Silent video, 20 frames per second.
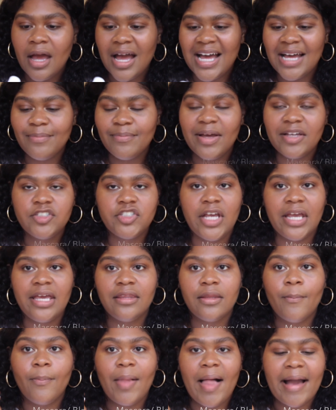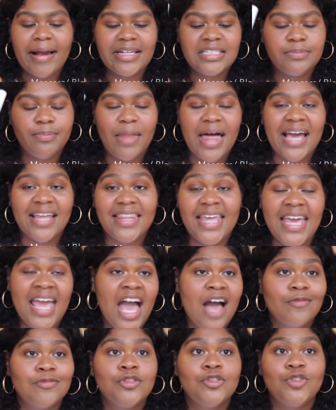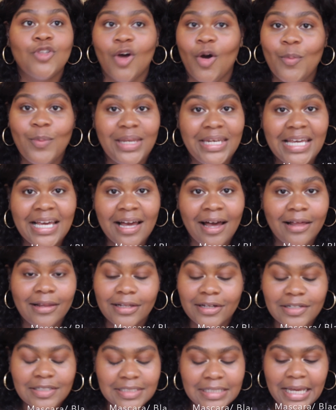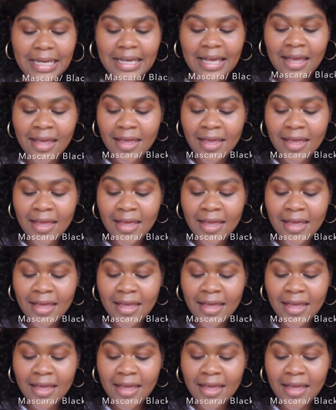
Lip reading: I have my shade in the Blackest Black. They have so many colors, like